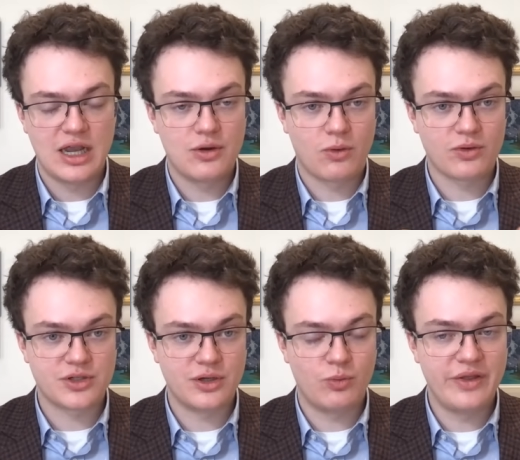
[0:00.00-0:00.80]
in order
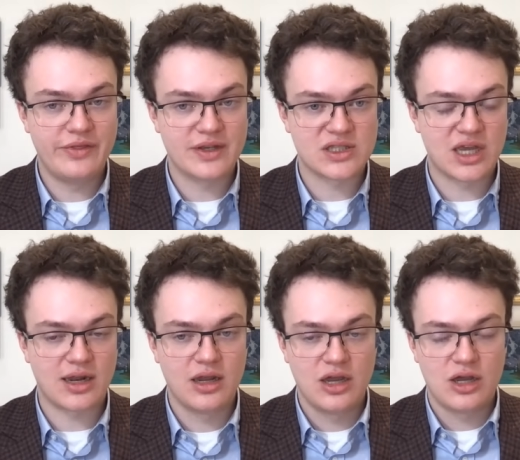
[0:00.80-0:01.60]
to win this
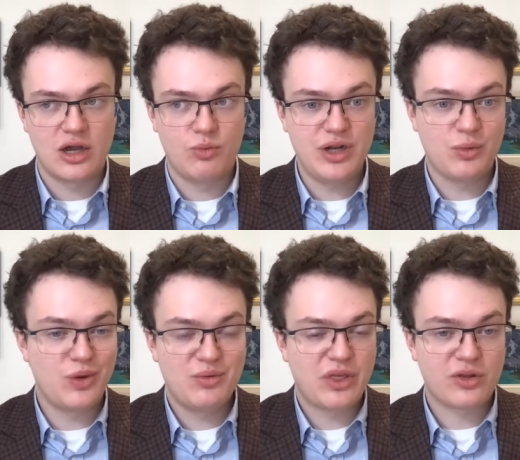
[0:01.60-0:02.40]
thing. Uh, we could
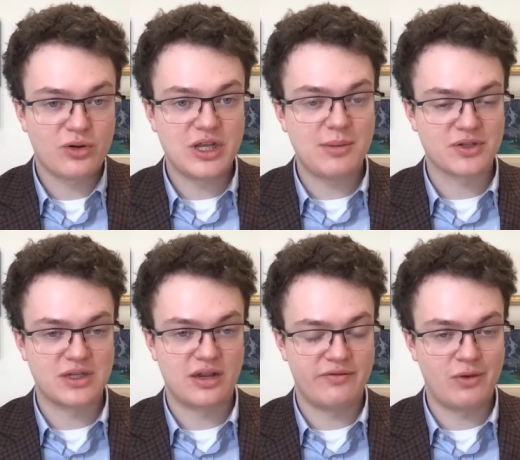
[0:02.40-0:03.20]
win with thirty-eight
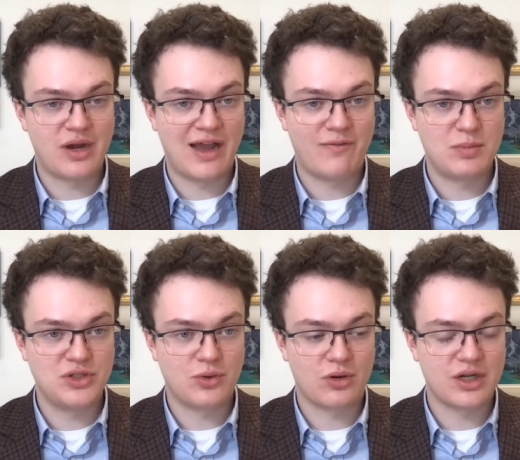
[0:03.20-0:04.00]
percent of the vote and have a
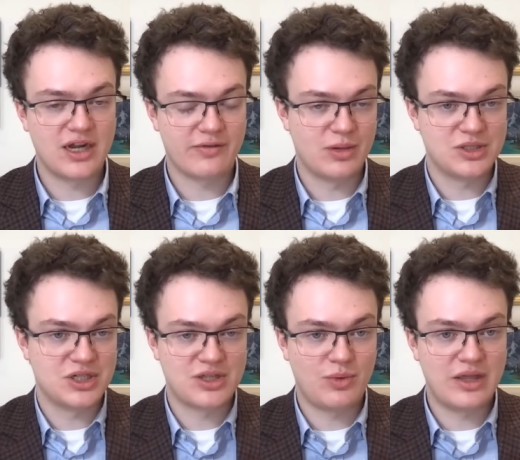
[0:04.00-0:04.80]
majority government. It's
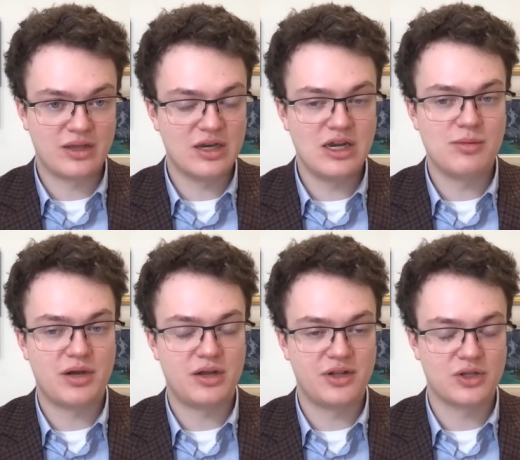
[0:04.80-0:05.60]
just the way the Canadian
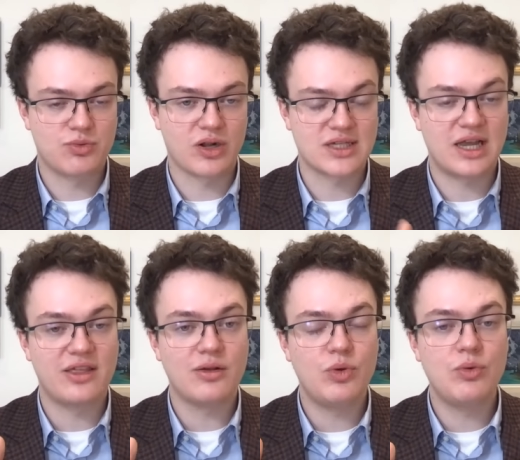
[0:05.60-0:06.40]
politics works. I
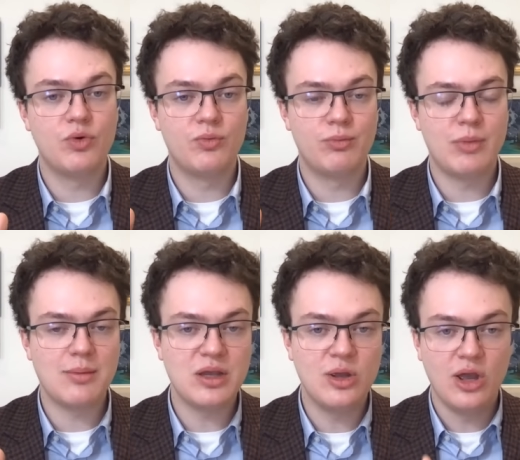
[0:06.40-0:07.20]
think we would
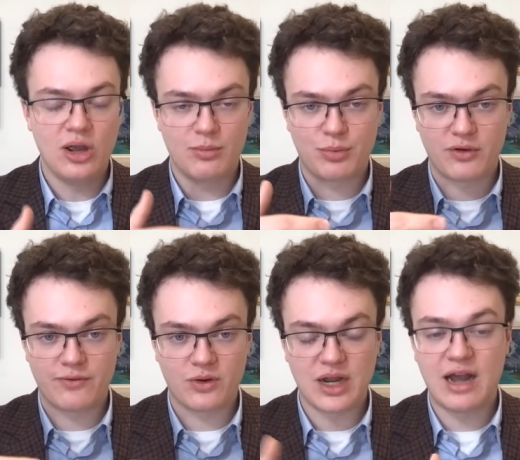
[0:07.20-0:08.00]
maybe
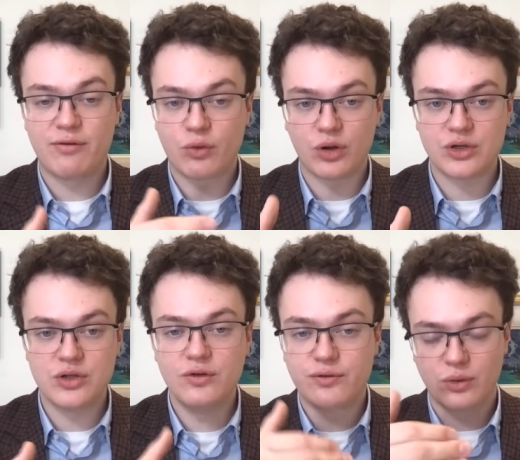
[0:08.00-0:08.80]
prefer to have
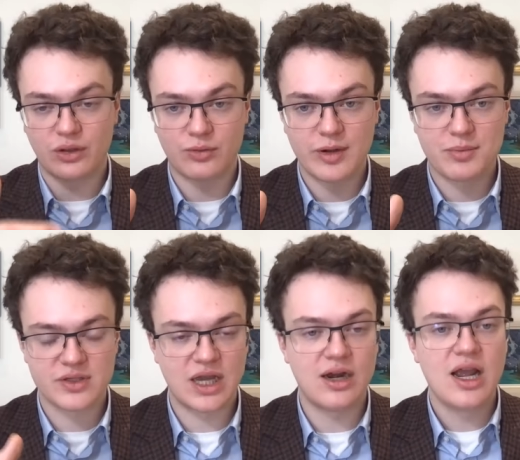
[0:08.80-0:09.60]
forty-two, forty-three
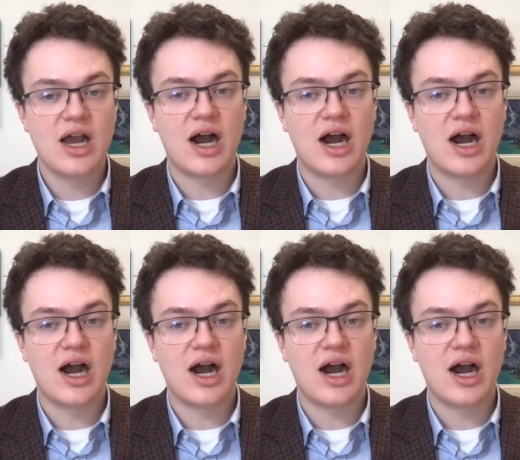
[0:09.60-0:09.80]
percent.